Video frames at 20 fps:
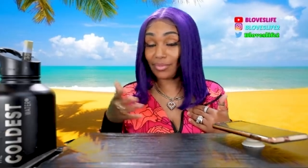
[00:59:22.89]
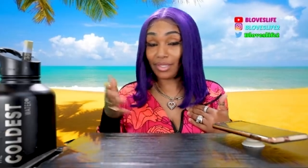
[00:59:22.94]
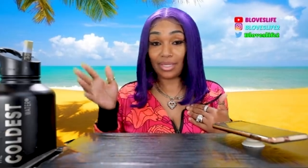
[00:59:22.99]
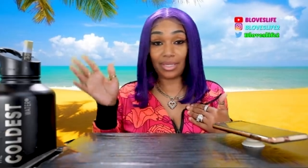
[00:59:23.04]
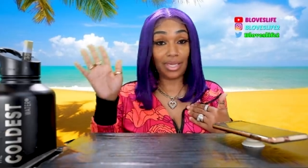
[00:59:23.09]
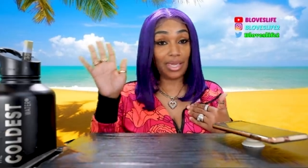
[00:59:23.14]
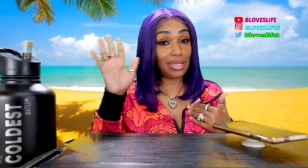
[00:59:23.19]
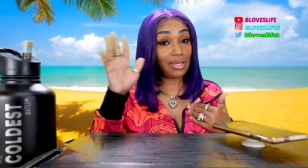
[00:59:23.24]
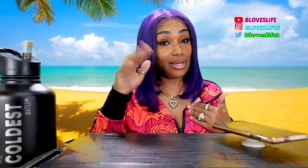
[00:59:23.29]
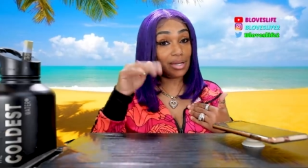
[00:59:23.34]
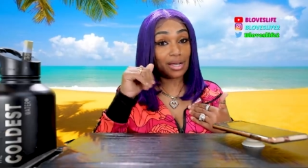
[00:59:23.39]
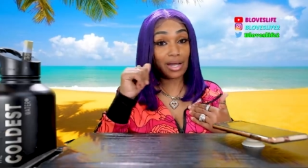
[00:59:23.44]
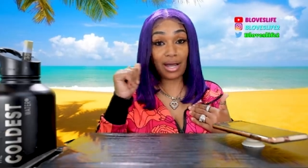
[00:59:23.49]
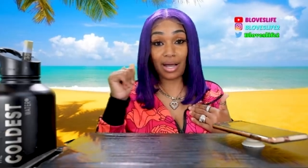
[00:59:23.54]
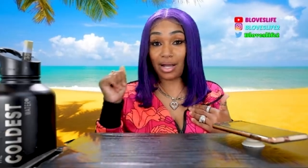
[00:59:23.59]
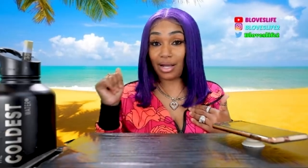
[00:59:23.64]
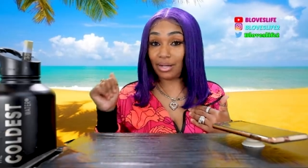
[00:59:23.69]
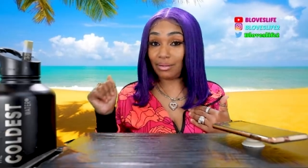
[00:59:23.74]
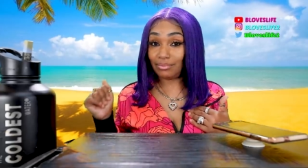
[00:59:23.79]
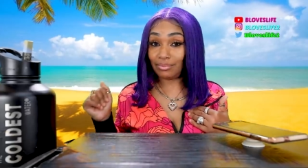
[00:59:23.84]
he could
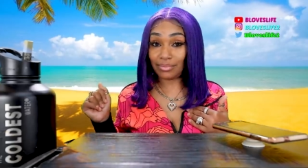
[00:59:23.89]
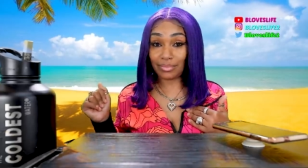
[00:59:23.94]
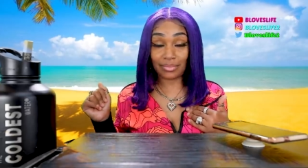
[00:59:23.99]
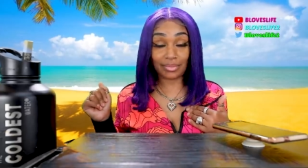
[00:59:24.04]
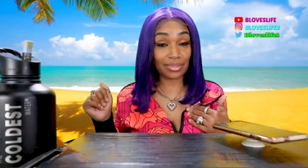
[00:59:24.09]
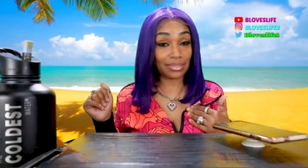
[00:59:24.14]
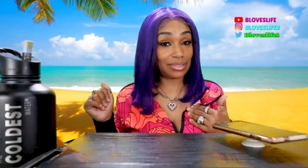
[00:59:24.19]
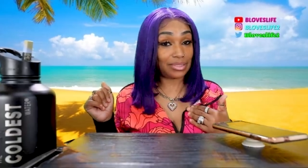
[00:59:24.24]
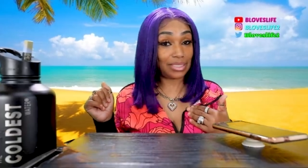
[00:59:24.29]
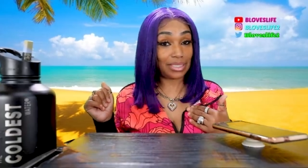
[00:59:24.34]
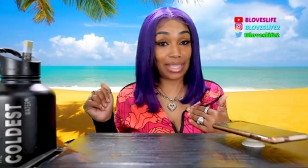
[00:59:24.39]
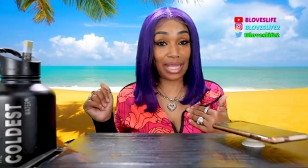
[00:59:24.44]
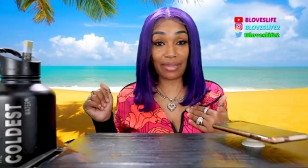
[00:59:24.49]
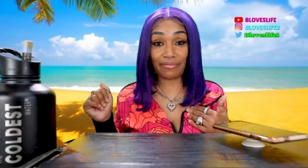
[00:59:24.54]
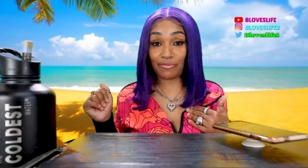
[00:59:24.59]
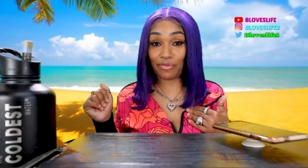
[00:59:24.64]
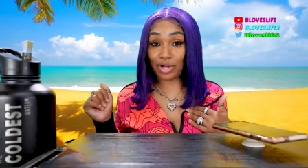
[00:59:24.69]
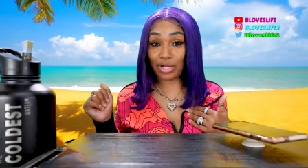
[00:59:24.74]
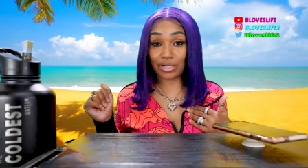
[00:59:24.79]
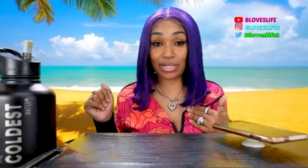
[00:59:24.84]
come to
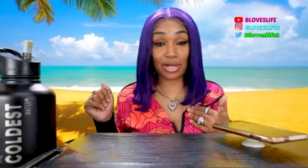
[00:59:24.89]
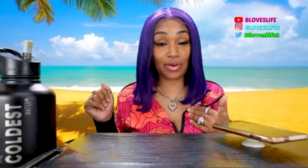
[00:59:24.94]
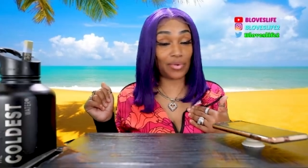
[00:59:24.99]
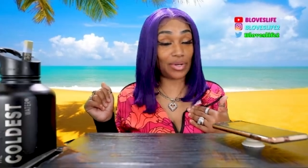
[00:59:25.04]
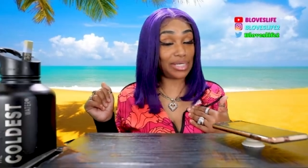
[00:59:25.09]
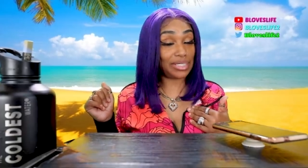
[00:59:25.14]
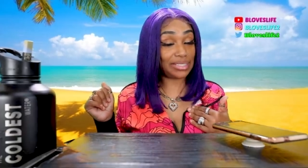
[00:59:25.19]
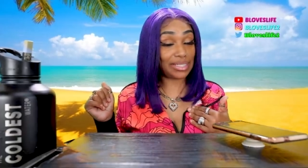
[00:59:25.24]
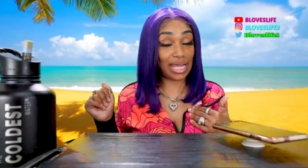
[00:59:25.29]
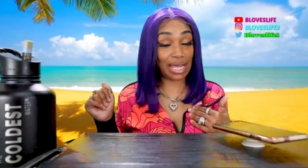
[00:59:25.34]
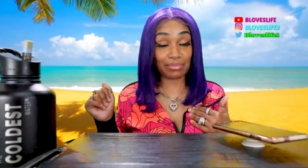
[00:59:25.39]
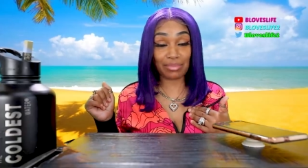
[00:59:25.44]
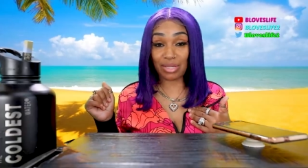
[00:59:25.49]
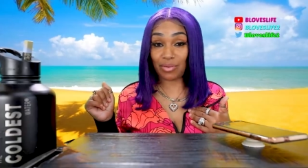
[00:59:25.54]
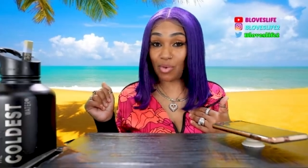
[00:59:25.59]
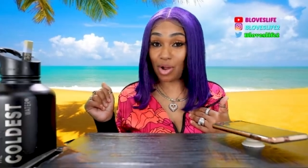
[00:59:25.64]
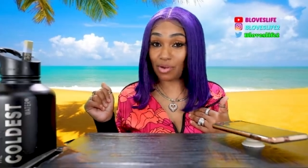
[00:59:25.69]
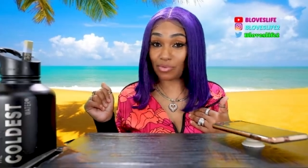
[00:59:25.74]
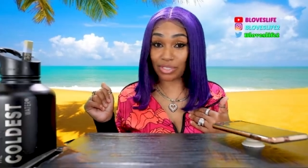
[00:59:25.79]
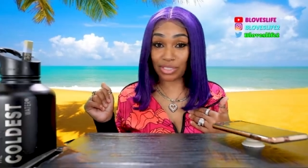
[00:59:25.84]
that front door anytime he
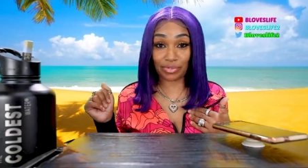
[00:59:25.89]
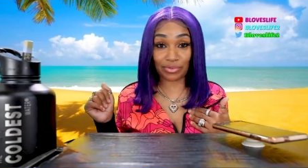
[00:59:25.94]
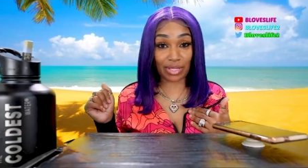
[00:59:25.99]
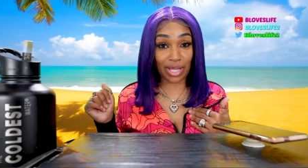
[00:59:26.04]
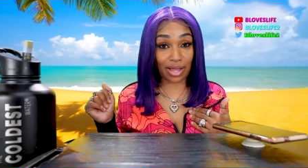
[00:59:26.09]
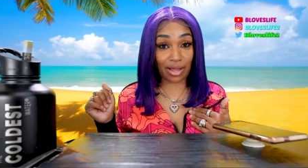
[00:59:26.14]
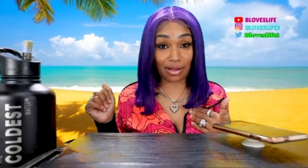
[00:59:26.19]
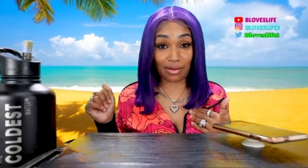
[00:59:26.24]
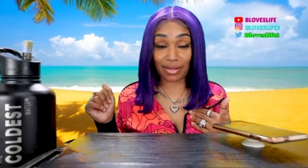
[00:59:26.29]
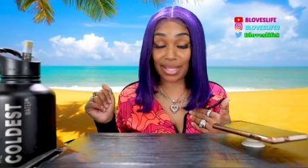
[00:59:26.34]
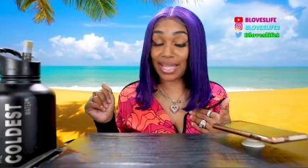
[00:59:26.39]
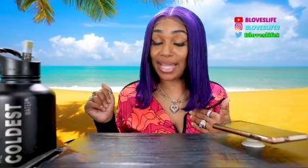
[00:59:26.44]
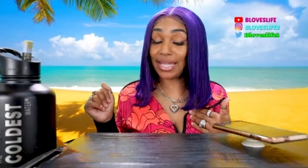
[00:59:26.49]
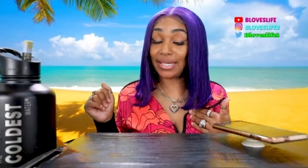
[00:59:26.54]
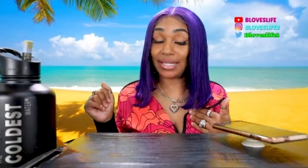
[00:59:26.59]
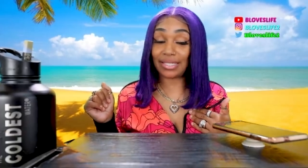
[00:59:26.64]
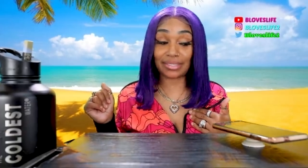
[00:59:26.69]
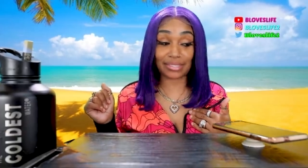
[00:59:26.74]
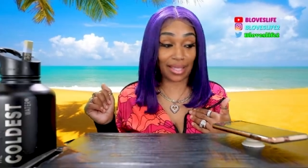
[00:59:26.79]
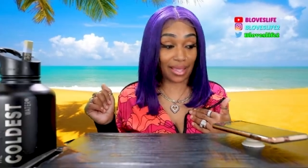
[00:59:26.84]
want to y'all
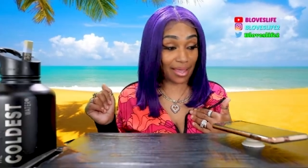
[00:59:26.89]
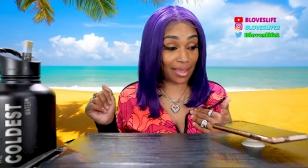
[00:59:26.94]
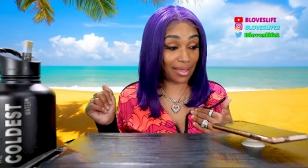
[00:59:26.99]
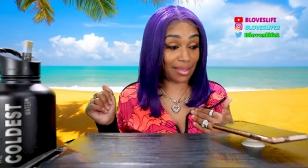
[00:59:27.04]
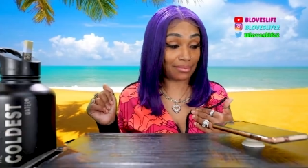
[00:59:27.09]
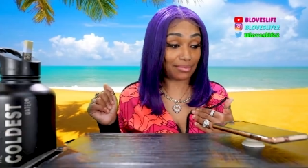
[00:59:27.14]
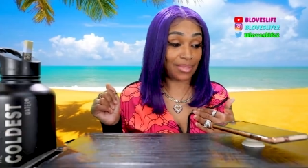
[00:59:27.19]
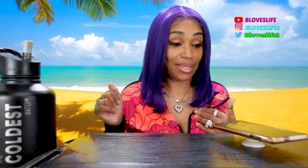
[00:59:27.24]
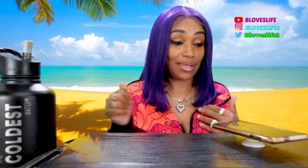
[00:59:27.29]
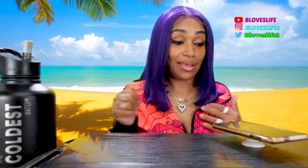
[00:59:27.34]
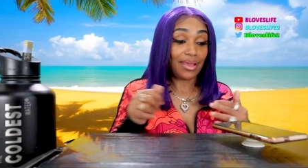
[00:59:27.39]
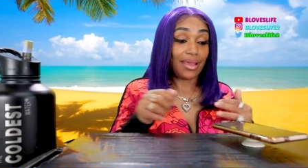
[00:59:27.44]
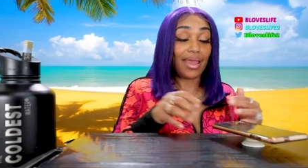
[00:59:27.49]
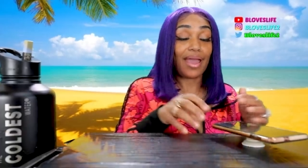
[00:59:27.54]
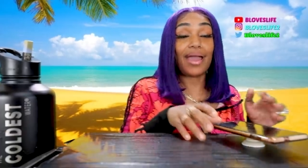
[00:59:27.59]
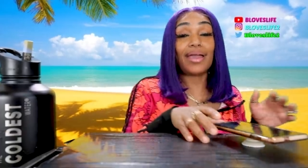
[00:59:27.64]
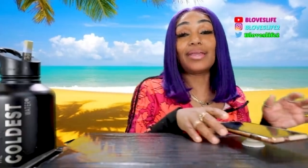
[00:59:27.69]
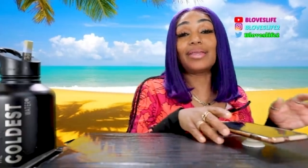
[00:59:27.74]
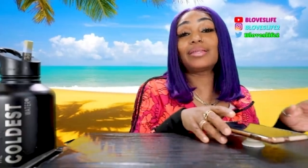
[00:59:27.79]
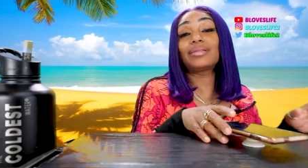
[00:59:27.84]
anytime
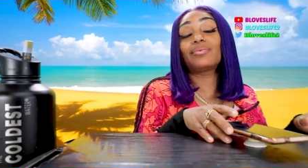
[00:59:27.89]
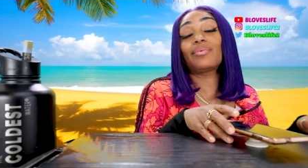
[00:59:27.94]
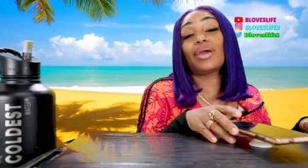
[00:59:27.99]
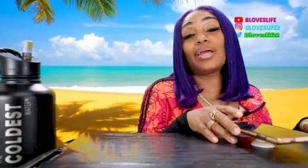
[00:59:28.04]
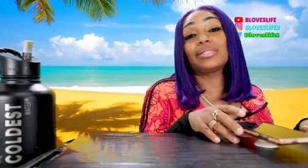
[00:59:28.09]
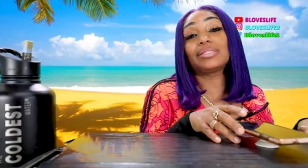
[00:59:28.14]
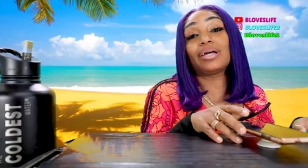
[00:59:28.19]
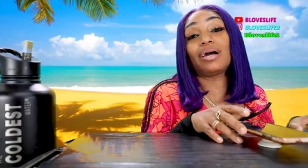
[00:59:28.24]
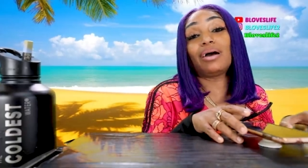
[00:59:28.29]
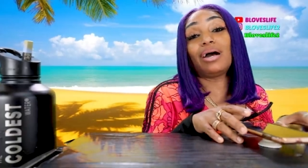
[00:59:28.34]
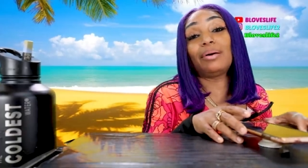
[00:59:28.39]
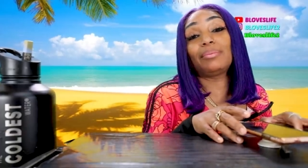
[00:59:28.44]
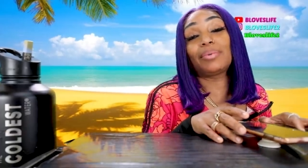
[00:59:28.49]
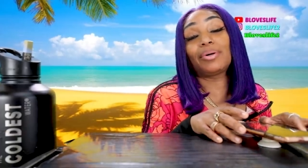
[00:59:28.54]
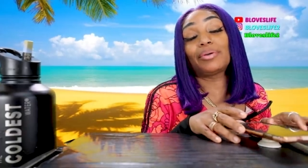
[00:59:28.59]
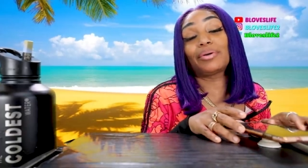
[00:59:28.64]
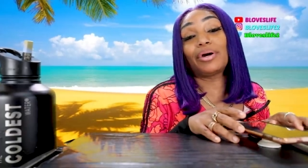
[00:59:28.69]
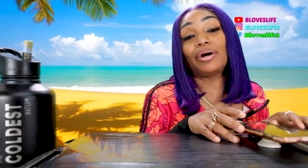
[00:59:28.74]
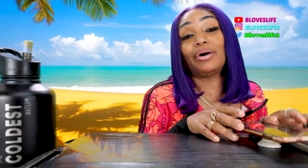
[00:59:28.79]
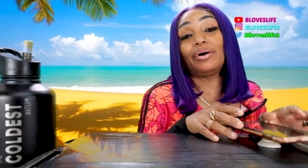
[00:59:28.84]
and anyway y'all i'm
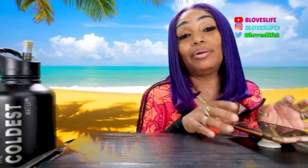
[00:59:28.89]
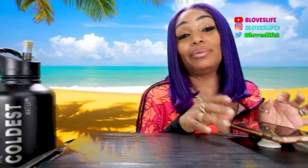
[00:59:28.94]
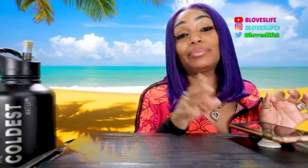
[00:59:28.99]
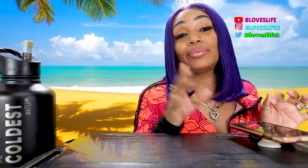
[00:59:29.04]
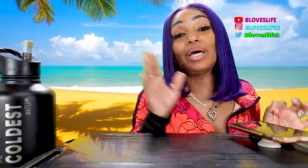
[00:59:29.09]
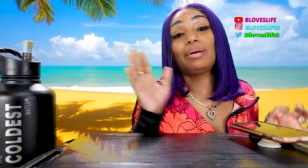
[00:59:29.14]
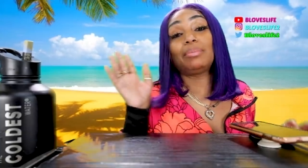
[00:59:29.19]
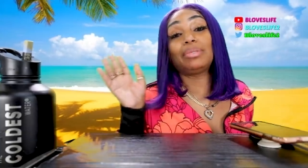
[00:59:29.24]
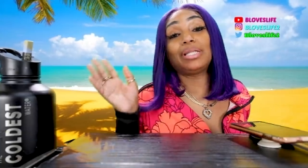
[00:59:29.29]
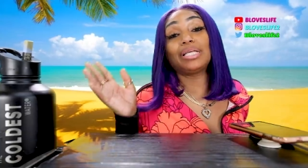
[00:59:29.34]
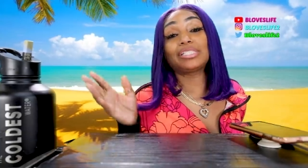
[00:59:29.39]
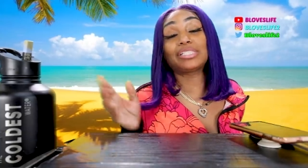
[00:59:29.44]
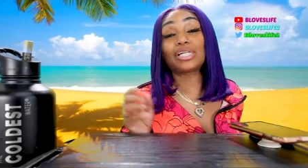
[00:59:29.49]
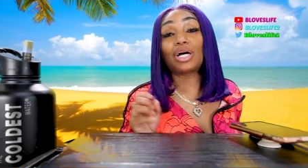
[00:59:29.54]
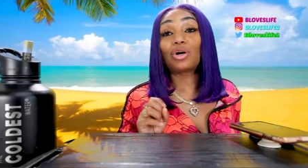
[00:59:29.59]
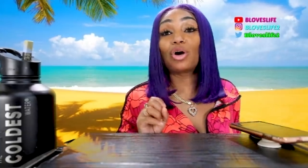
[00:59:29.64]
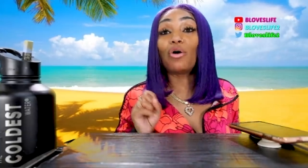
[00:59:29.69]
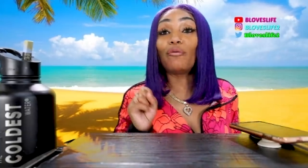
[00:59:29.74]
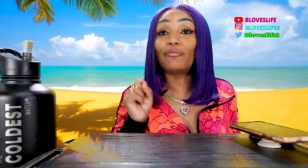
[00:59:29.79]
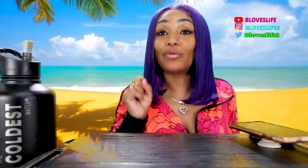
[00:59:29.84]
gonna go i'm gonna let
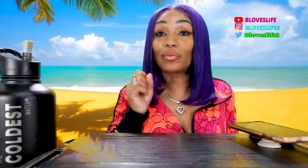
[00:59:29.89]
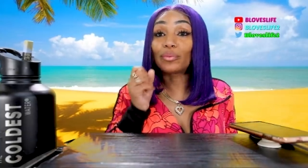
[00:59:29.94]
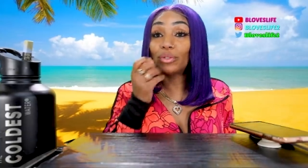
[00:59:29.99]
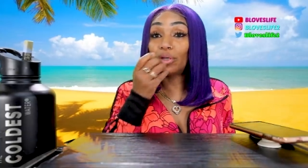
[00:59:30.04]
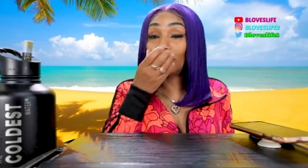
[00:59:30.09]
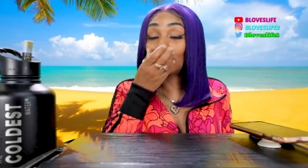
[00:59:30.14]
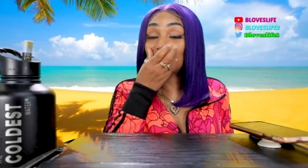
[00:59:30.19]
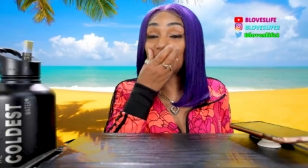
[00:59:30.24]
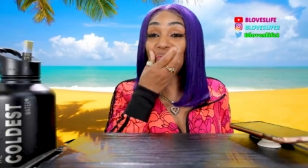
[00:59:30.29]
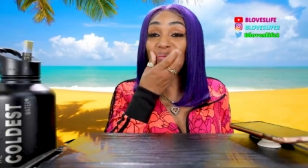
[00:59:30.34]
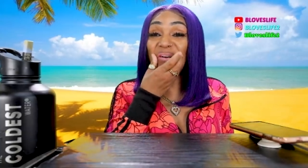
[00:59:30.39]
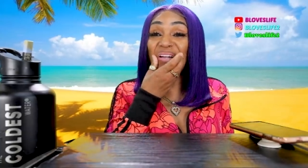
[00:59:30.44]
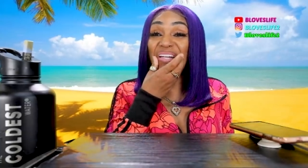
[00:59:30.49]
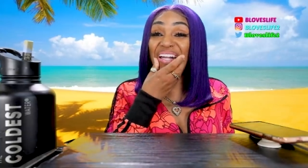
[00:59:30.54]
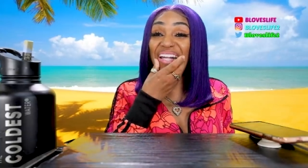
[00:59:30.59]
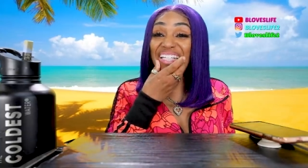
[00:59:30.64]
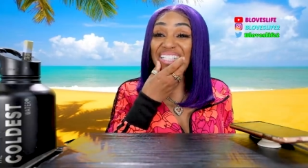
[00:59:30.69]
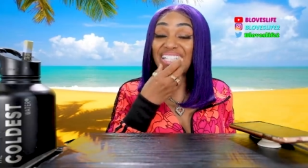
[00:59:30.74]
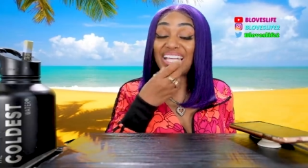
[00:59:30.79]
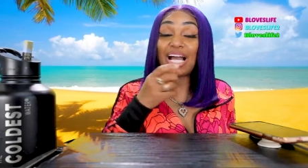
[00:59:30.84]
y'all go for real because i'm running
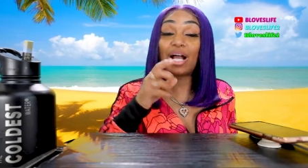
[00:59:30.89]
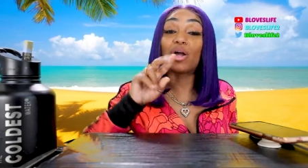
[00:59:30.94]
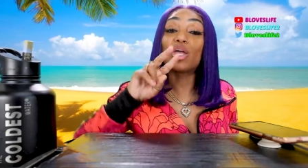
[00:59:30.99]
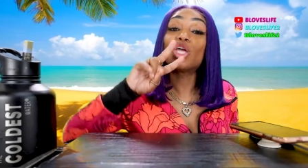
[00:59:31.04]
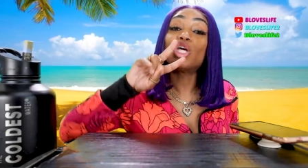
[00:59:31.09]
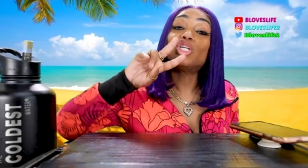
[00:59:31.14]
out of town.